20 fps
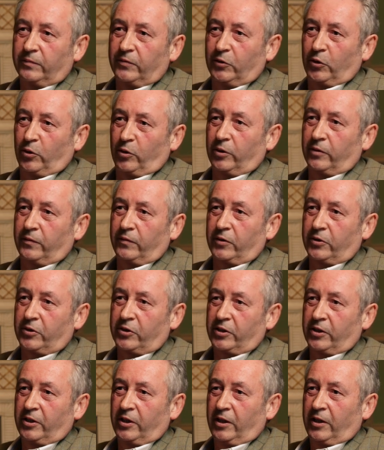
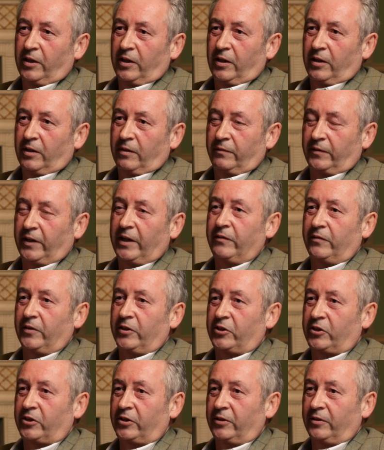photographers fly
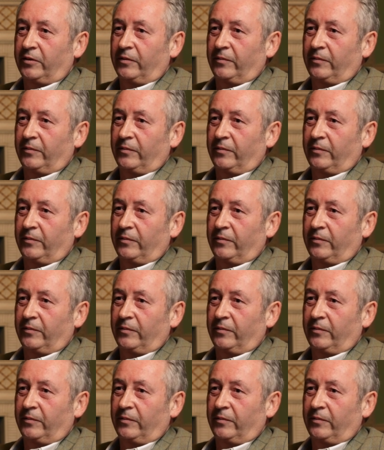fish.